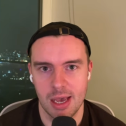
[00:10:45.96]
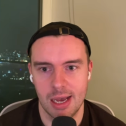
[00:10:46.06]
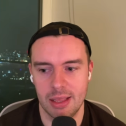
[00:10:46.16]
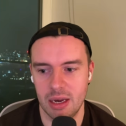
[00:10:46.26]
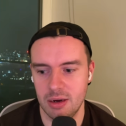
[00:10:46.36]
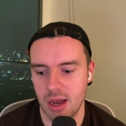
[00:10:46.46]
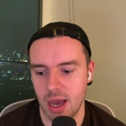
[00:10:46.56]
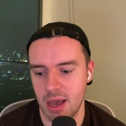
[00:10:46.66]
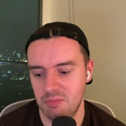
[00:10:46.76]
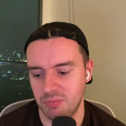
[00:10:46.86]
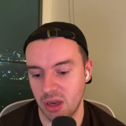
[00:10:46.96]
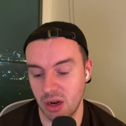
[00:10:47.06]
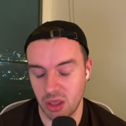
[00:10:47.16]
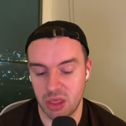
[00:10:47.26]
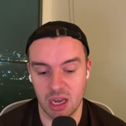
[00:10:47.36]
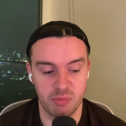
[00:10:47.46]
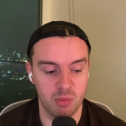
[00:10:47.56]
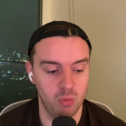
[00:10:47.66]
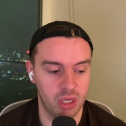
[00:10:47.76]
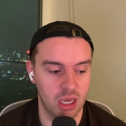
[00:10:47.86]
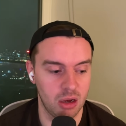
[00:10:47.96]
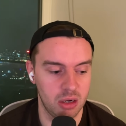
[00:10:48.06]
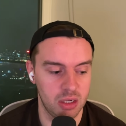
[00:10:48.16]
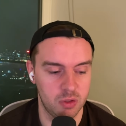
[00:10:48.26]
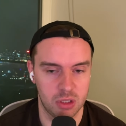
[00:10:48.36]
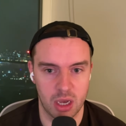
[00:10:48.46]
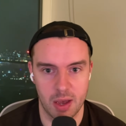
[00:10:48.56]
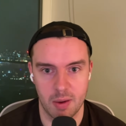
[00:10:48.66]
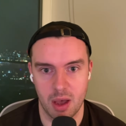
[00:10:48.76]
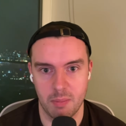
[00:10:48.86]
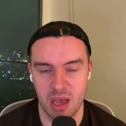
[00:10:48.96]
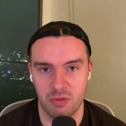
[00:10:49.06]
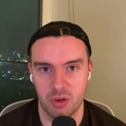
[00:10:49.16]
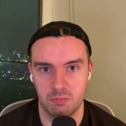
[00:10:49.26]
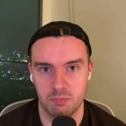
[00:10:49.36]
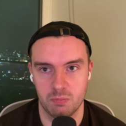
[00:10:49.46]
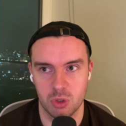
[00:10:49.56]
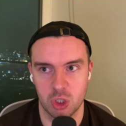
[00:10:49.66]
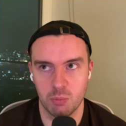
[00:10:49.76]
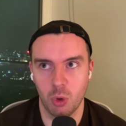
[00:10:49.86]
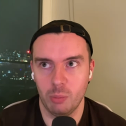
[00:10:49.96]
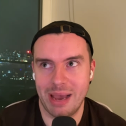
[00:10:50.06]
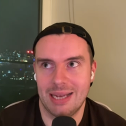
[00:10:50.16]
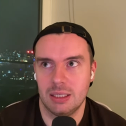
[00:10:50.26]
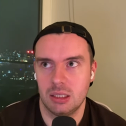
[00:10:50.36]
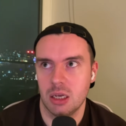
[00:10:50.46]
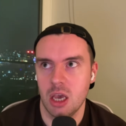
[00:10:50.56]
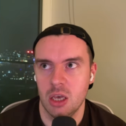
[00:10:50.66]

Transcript: And then um, another thing I've been working on is uh, a bit of a small bets.